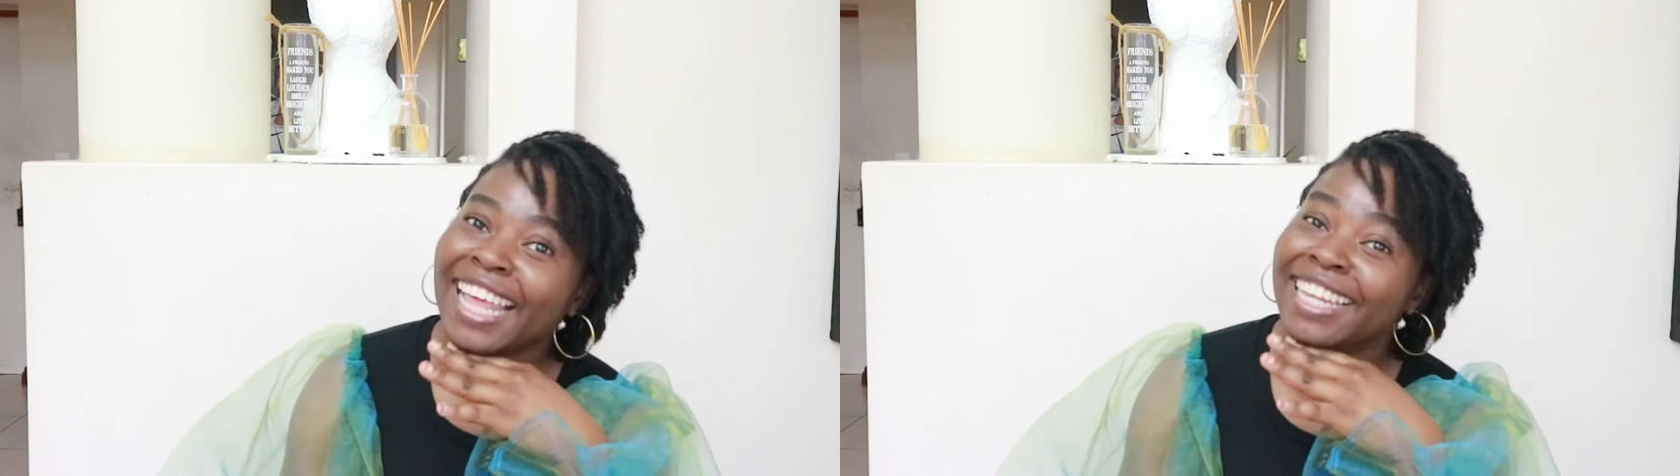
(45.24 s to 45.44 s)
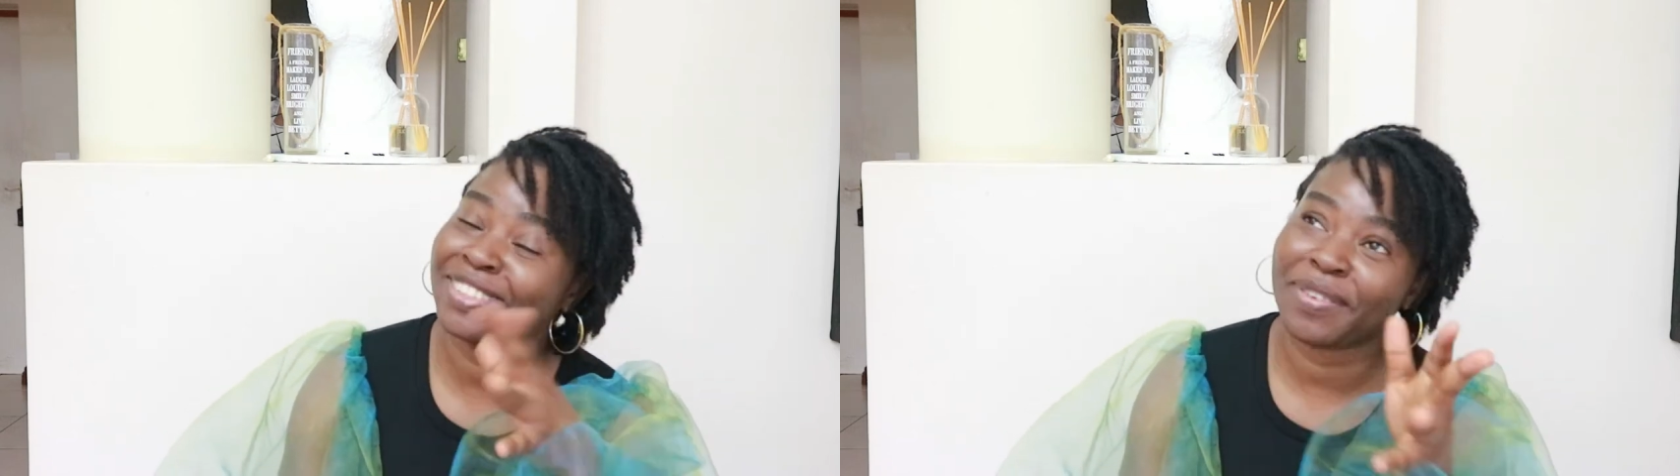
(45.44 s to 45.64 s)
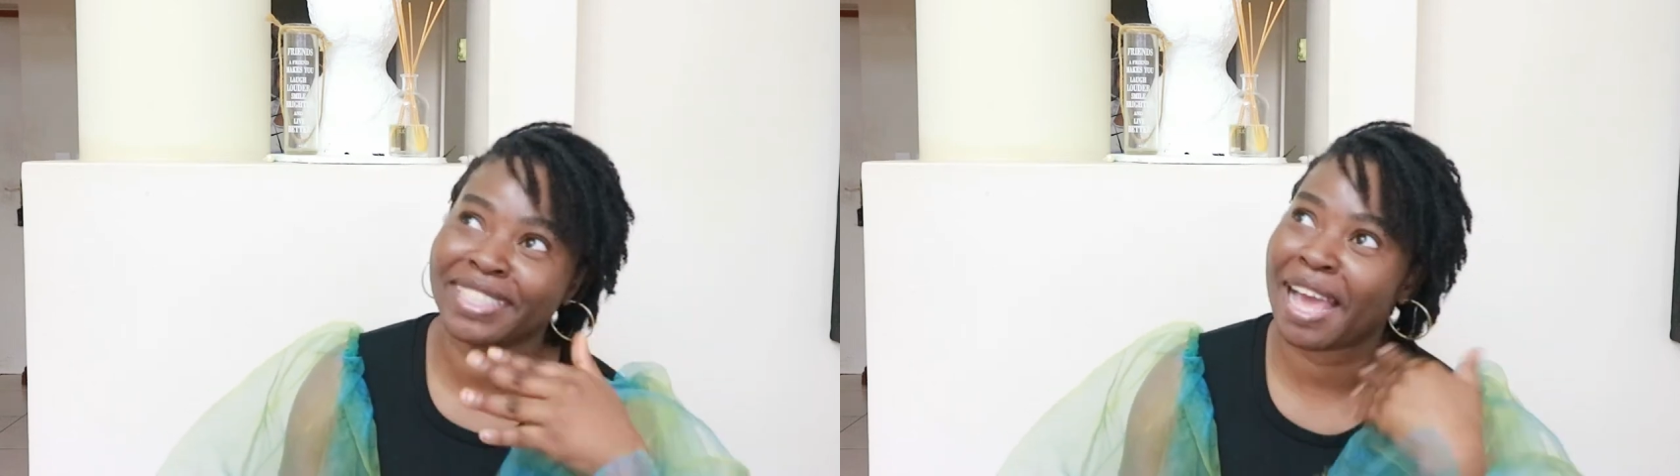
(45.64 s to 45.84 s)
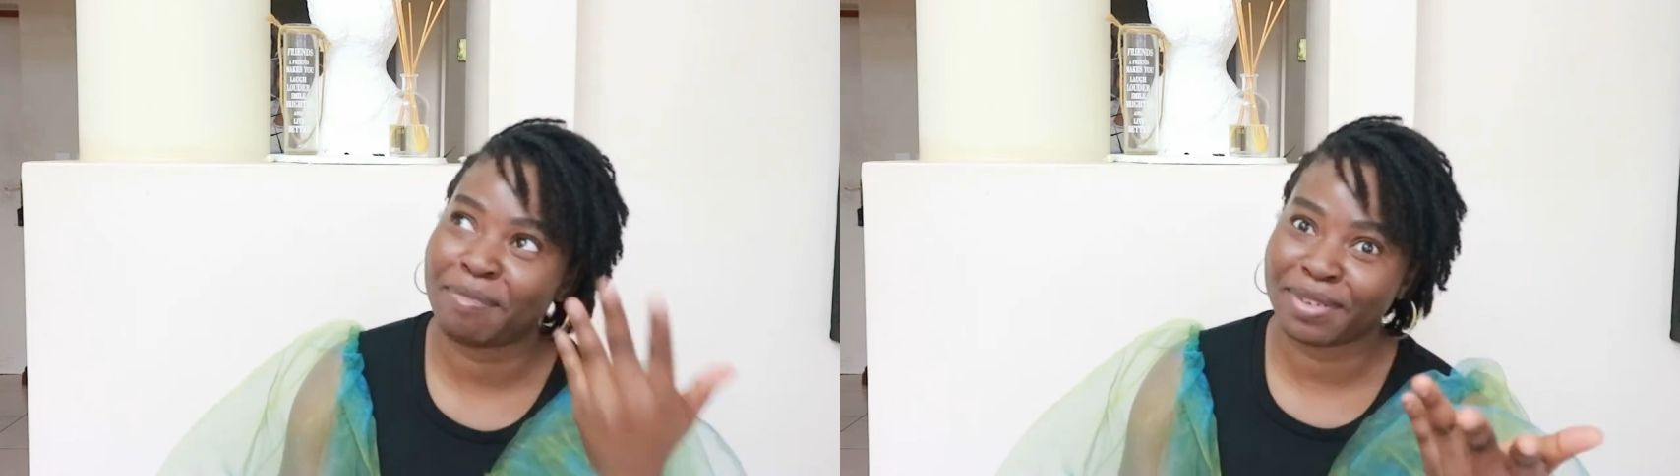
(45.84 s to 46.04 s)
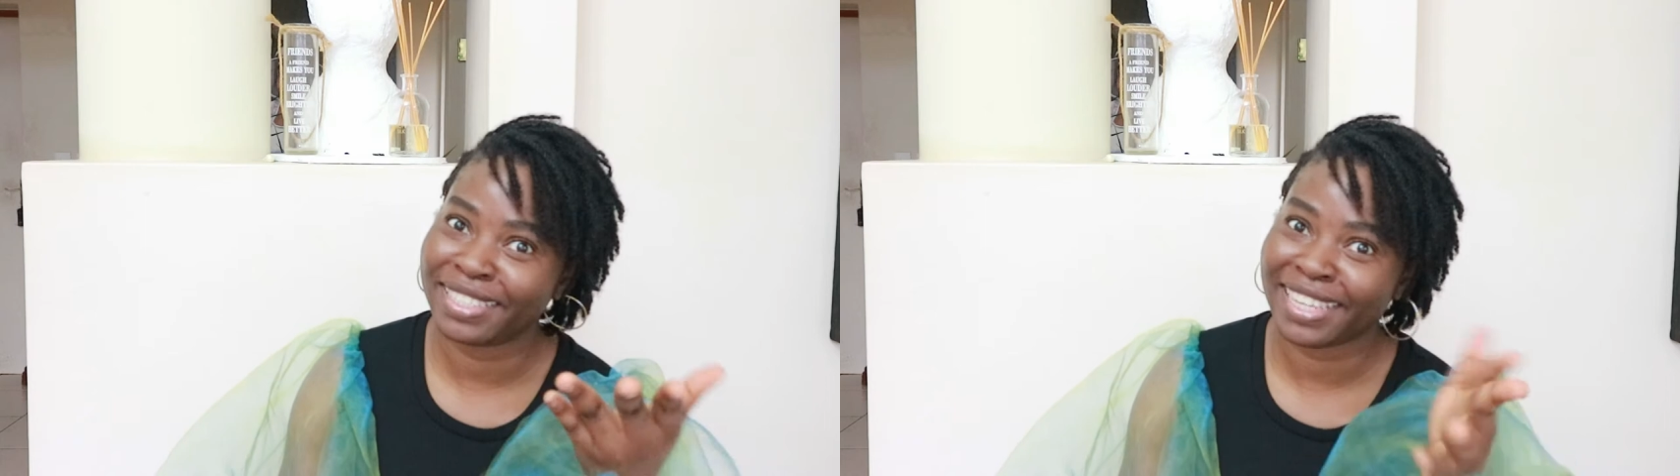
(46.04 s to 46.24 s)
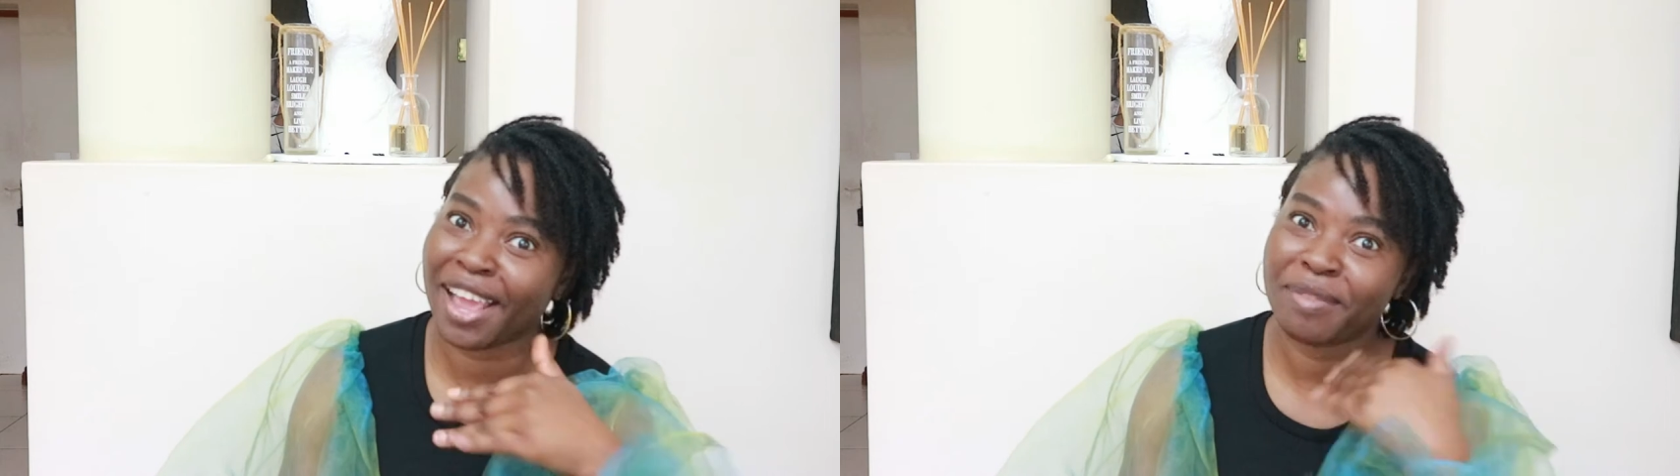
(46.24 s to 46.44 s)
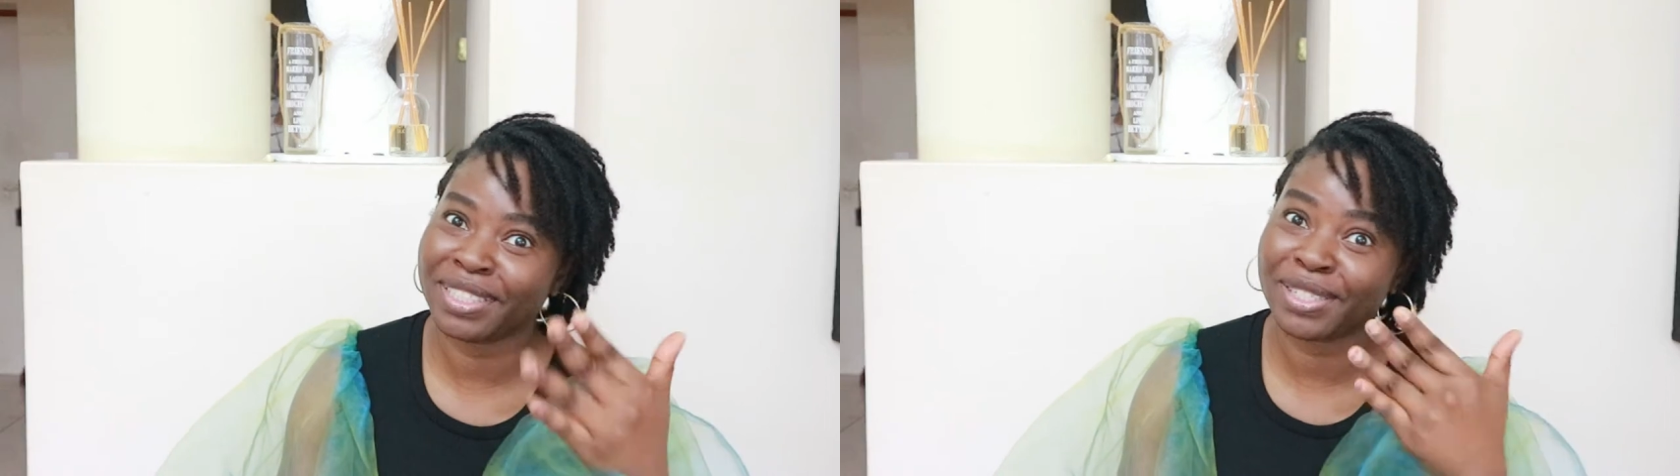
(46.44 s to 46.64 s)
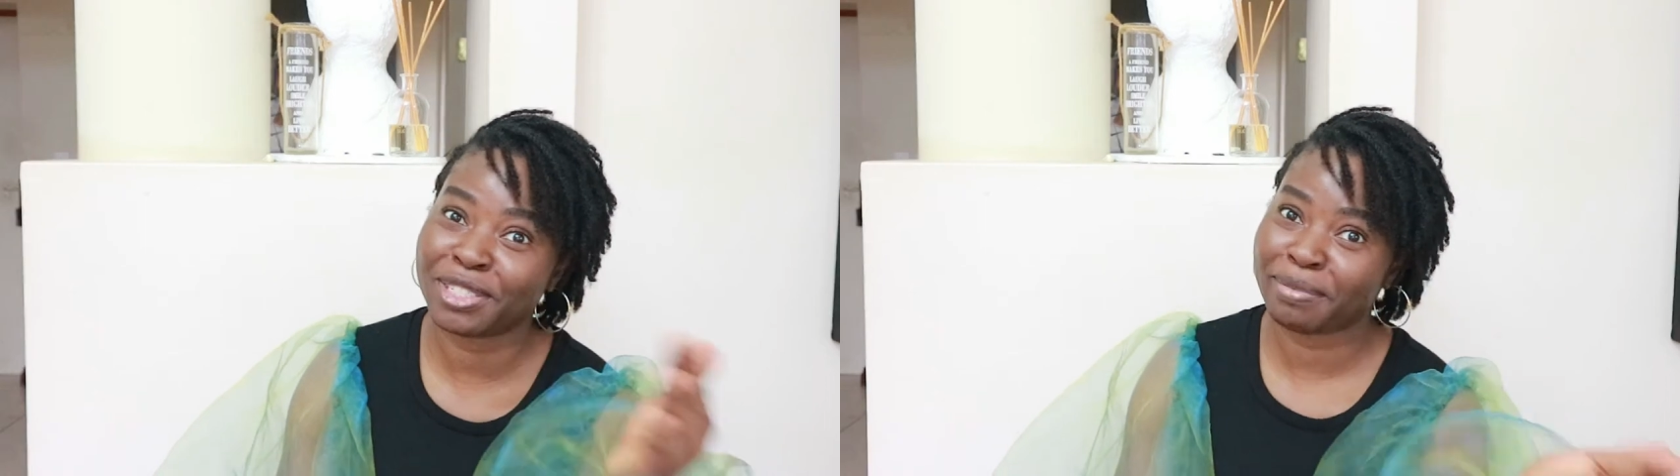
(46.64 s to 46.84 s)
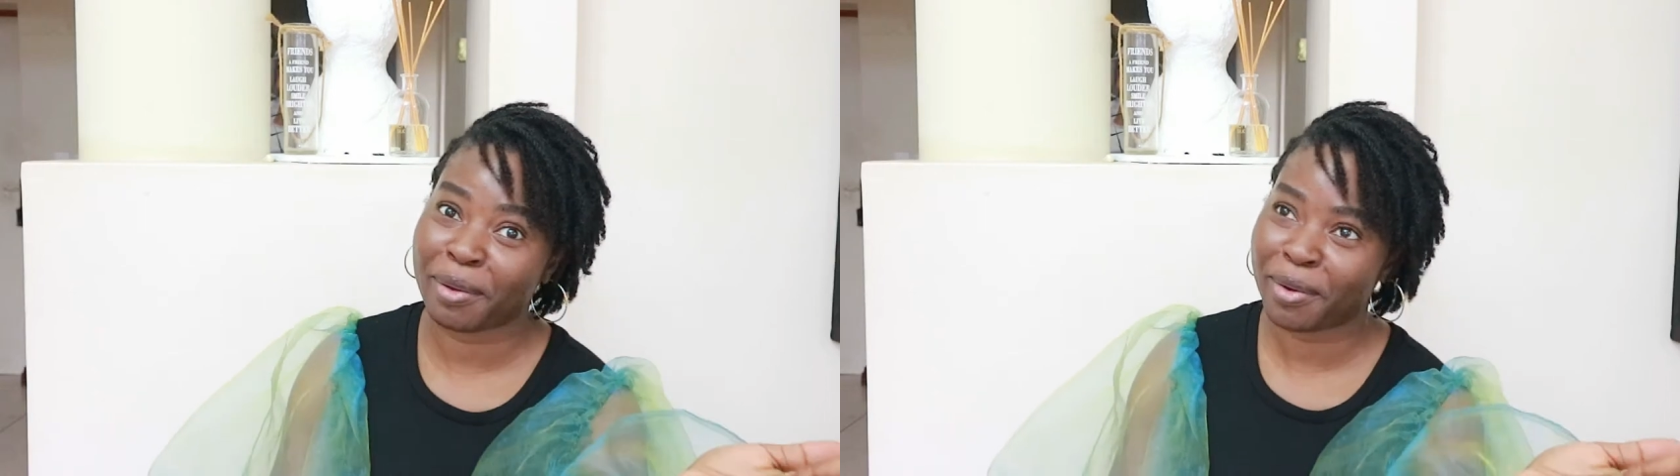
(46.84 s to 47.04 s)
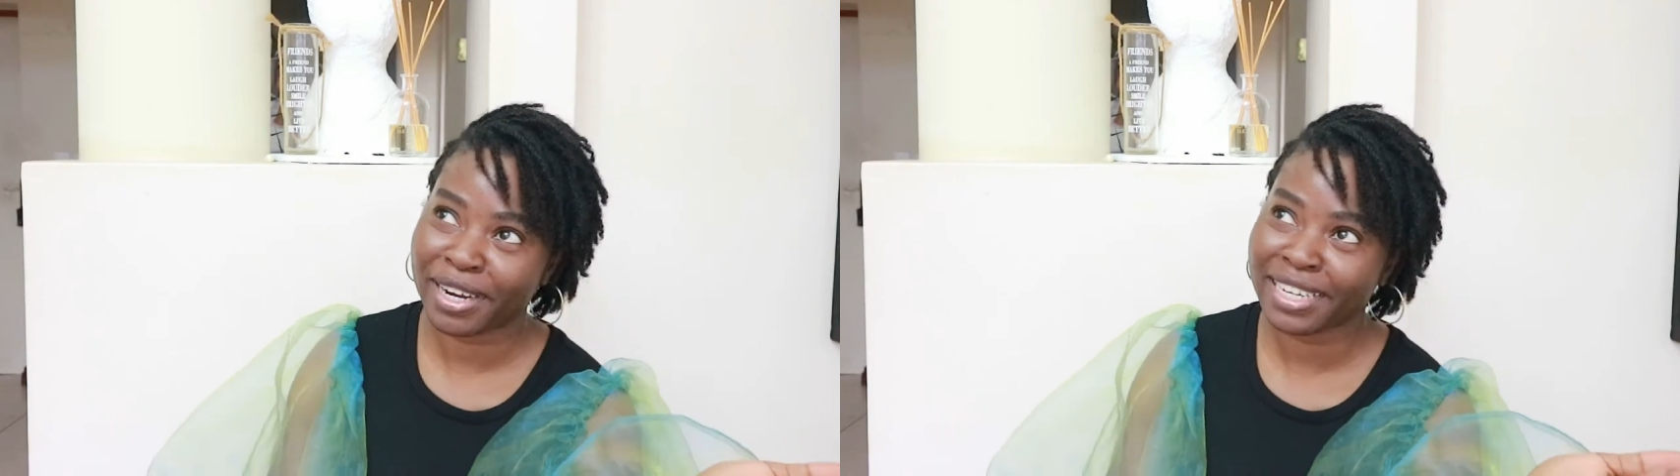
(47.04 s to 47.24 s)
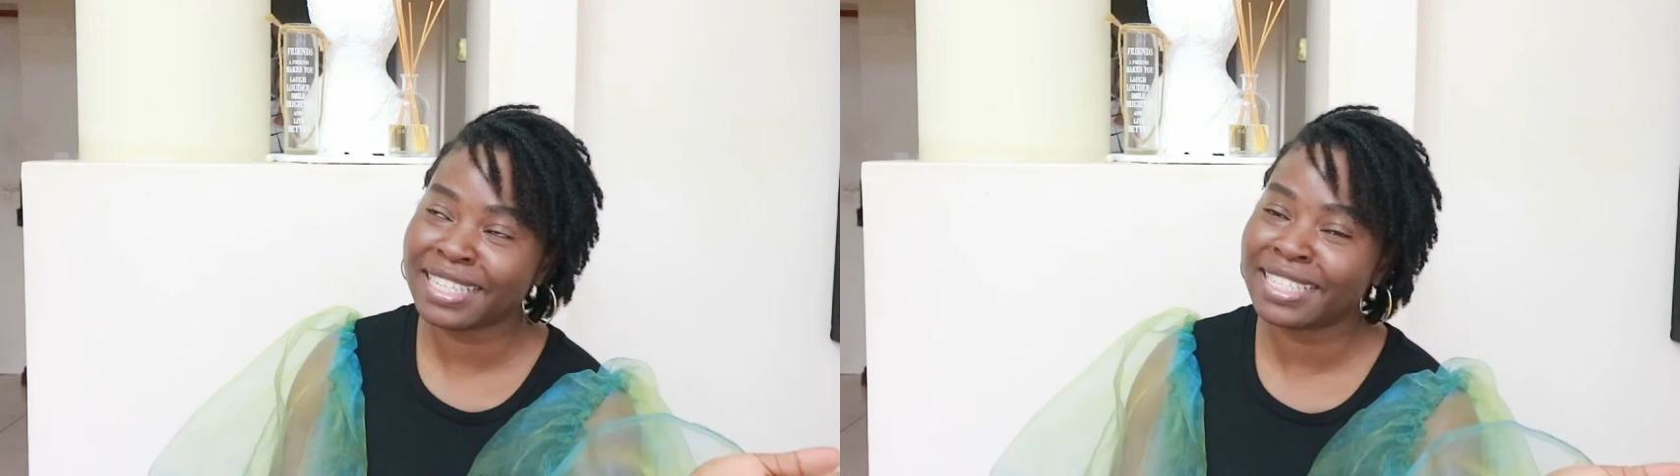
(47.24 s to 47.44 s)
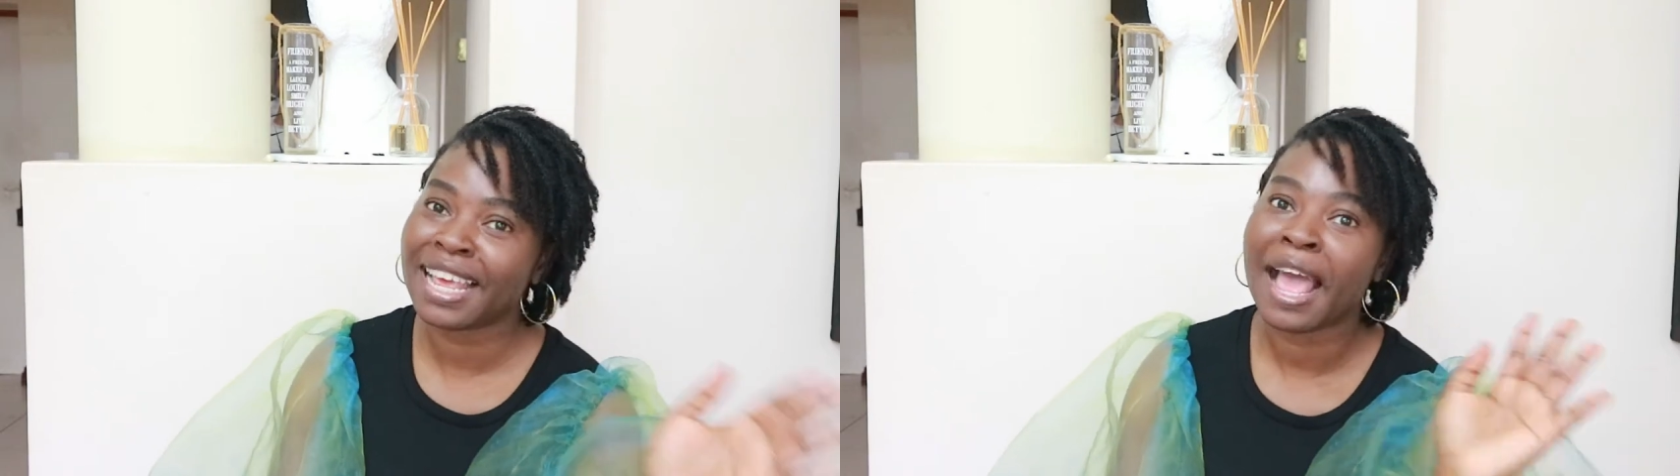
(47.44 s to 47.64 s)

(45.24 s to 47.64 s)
this always happens I always lose my words